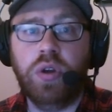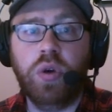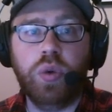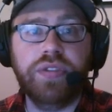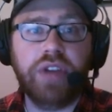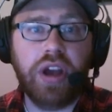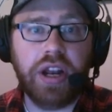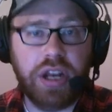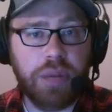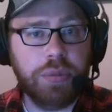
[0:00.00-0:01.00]
We've got
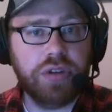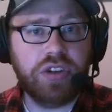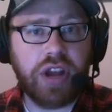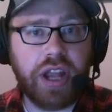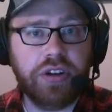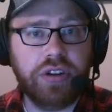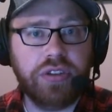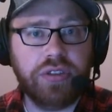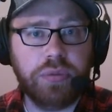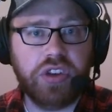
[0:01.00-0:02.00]
a number of tractors
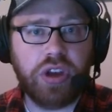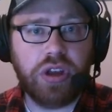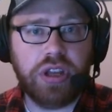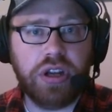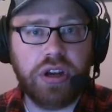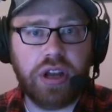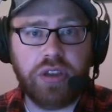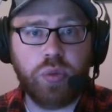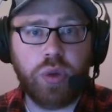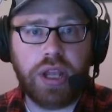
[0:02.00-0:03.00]
from John Deere
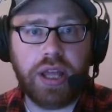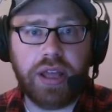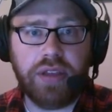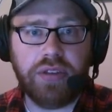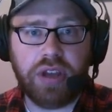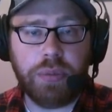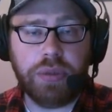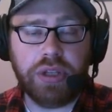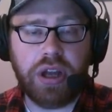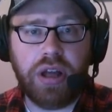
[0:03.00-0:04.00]
as well as a
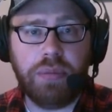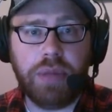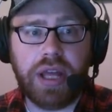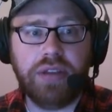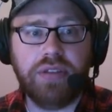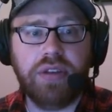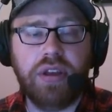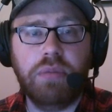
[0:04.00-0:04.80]
couple of combines,